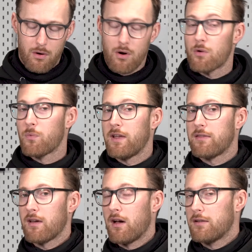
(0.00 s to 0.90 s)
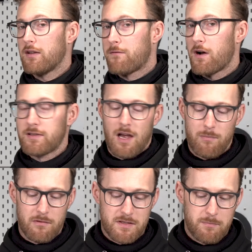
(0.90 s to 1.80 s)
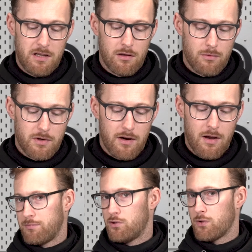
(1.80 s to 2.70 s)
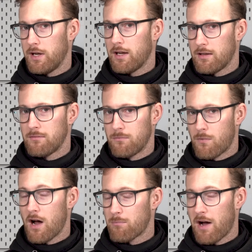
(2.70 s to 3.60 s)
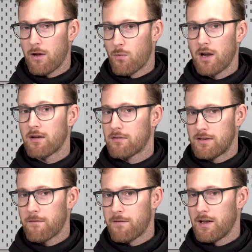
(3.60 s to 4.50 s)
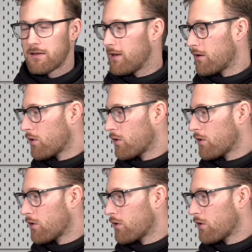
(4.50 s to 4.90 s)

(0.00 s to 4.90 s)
or with a different type of speed loader. Doing it one by one, definitely a